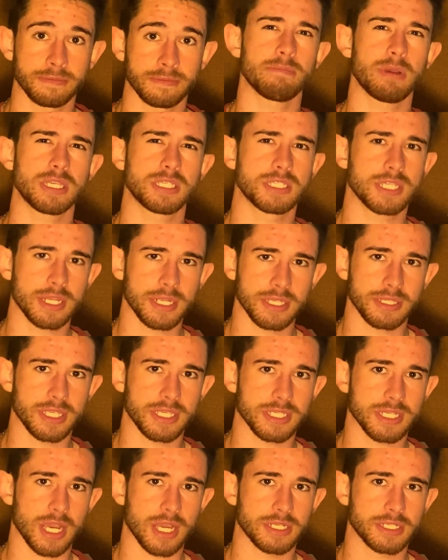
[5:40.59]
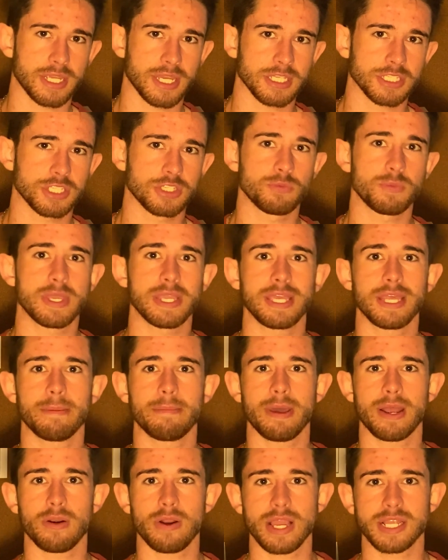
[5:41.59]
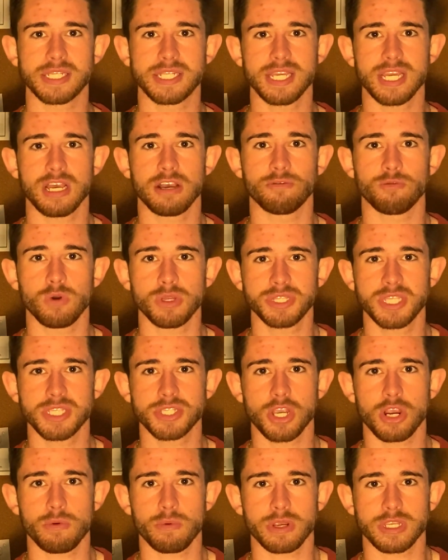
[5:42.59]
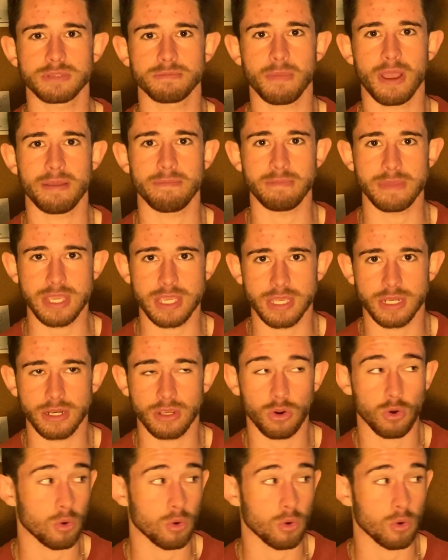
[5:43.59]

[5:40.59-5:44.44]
By studying these contexts, we can get a better idea of what these artworks might mean,